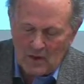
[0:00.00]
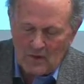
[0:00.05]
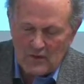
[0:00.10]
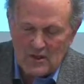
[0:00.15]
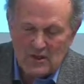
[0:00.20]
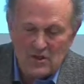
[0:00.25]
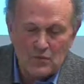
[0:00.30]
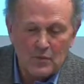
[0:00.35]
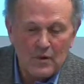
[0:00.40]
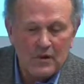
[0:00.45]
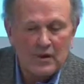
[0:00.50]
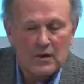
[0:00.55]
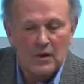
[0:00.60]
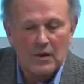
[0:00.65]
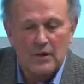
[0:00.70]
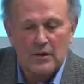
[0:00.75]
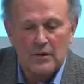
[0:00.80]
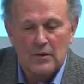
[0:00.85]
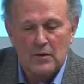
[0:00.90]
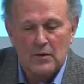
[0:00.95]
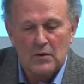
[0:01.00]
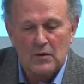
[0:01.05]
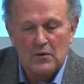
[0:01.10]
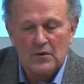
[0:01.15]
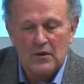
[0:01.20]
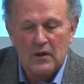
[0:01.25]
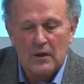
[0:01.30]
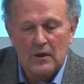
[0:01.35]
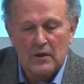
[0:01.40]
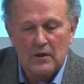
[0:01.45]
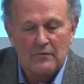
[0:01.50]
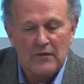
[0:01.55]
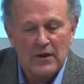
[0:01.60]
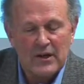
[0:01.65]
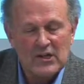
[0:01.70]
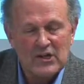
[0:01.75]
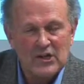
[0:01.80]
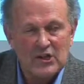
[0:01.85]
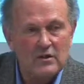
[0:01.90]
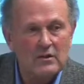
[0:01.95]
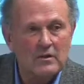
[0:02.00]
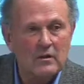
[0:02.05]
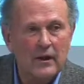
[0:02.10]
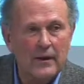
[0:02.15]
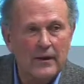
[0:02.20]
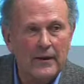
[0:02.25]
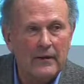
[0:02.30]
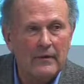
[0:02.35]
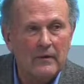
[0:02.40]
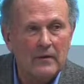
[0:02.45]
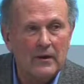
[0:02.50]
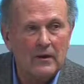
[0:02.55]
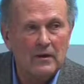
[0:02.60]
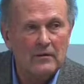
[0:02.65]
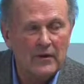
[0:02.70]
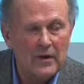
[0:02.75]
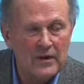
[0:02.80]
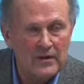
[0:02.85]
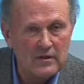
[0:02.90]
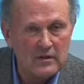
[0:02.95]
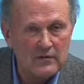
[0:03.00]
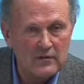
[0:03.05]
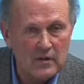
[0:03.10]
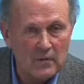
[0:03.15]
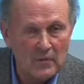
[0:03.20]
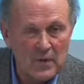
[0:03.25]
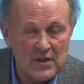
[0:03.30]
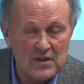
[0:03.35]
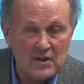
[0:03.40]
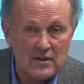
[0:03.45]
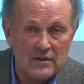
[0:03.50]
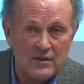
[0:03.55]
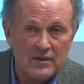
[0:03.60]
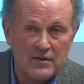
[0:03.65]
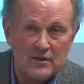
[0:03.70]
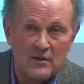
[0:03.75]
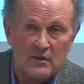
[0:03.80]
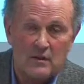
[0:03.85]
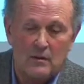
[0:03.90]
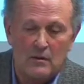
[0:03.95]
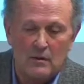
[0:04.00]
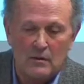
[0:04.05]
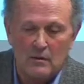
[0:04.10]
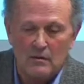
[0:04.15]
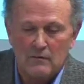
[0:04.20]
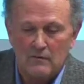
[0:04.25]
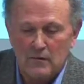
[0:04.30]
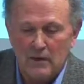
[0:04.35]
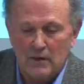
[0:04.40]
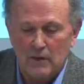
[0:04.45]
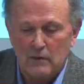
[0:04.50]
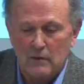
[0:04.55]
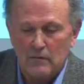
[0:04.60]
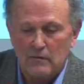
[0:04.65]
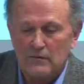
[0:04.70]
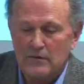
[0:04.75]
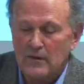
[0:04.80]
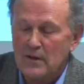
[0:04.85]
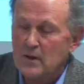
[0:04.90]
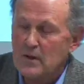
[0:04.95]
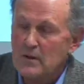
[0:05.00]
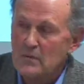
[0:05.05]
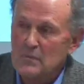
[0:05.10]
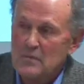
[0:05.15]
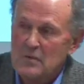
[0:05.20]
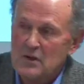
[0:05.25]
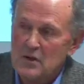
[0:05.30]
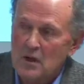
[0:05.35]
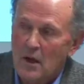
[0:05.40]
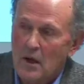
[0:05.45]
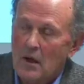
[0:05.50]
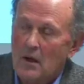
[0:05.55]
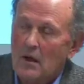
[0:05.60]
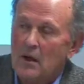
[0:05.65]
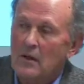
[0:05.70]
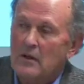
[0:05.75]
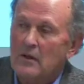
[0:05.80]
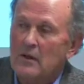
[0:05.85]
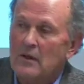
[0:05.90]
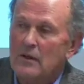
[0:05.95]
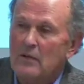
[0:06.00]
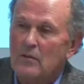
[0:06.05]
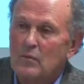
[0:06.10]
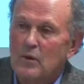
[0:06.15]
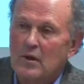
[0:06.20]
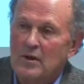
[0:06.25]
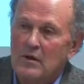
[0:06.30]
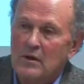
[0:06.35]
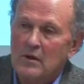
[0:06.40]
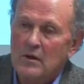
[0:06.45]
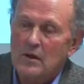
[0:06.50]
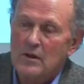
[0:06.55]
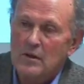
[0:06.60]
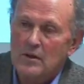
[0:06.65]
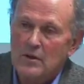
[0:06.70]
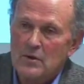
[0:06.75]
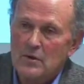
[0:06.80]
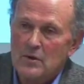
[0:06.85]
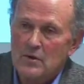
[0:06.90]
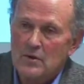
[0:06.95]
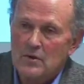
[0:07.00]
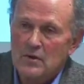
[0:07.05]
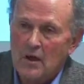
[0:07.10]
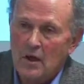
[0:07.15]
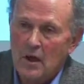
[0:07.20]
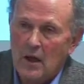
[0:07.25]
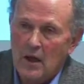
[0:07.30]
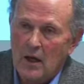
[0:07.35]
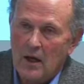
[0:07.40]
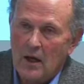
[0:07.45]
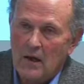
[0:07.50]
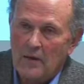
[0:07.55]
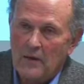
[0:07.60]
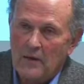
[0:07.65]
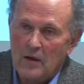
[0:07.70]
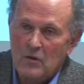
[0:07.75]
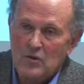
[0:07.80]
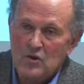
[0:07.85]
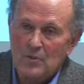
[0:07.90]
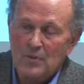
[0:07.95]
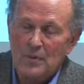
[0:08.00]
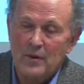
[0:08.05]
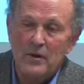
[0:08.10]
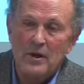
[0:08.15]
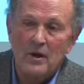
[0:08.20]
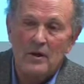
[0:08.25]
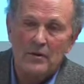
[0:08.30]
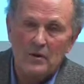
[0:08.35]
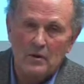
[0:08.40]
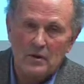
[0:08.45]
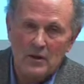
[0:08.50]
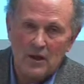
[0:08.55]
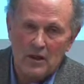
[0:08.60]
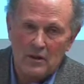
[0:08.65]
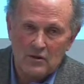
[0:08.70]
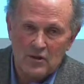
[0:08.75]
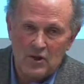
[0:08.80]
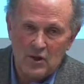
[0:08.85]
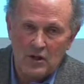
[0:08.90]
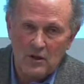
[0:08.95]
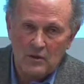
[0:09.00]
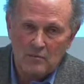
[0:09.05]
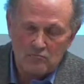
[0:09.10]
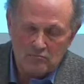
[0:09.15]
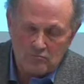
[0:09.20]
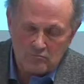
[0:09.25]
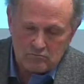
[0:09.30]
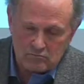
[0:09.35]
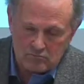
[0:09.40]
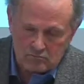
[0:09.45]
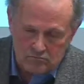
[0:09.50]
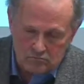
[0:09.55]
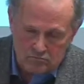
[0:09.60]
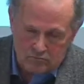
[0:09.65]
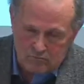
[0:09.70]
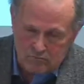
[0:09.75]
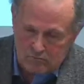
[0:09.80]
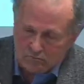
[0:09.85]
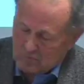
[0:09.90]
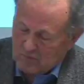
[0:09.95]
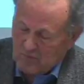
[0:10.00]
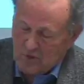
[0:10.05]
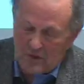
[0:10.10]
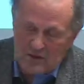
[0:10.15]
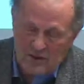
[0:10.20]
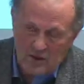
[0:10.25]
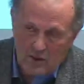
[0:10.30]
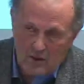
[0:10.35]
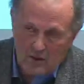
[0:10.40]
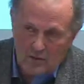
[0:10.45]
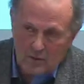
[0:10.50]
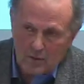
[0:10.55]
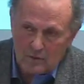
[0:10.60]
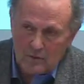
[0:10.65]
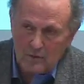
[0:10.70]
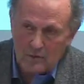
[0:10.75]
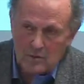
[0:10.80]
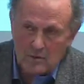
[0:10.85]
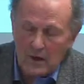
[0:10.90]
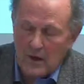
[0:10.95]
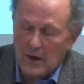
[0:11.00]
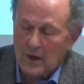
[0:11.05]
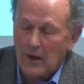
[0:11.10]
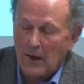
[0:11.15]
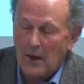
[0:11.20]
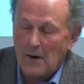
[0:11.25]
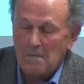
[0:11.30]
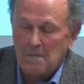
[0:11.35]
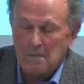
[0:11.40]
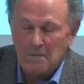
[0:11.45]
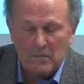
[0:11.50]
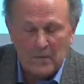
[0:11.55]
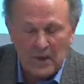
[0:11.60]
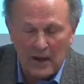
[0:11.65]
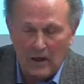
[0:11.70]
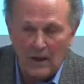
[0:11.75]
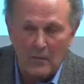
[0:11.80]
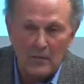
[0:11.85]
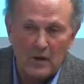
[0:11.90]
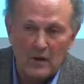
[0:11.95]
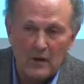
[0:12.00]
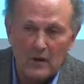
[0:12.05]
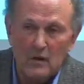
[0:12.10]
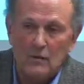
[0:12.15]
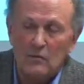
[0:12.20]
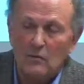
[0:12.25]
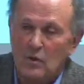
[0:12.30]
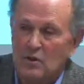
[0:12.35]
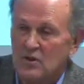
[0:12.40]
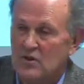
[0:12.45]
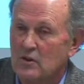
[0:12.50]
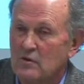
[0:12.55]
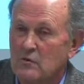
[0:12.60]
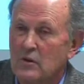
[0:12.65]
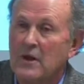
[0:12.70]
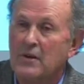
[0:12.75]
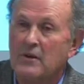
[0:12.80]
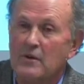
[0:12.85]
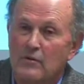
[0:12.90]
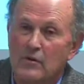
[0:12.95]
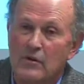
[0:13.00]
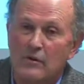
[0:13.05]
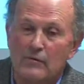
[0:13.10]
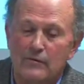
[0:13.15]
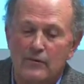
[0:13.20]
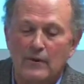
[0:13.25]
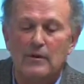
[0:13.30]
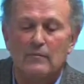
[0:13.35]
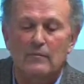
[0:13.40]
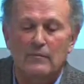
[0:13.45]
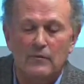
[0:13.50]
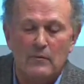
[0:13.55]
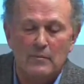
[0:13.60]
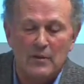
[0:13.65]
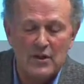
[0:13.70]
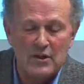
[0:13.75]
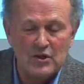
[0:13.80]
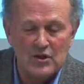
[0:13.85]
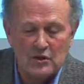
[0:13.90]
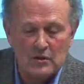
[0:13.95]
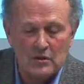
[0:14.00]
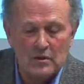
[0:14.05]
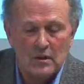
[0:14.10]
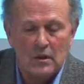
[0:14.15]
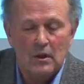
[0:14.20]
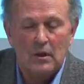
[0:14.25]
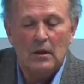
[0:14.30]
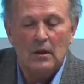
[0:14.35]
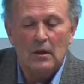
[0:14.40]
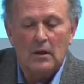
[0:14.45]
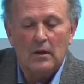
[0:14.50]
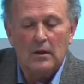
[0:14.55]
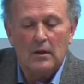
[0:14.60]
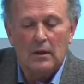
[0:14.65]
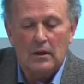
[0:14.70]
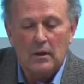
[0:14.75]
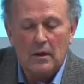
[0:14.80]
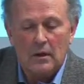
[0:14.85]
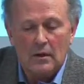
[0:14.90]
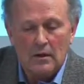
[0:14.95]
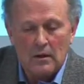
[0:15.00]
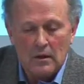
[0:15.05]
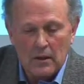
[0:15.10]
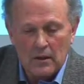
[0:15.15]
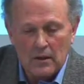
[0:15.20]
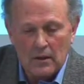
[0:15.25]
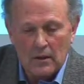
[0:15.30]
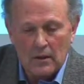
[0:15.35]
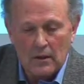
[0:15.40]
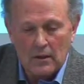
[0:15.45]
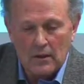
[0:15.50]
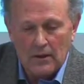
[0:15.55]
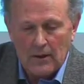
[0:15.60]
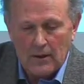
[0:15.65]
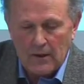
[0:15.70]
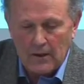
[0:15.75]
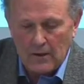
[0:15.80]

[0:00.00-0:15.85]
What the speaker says: This would include innovation and the innovative capacities of local firms. It would include the entrepreneurial culture. For example, what's the rate of new firm formation in a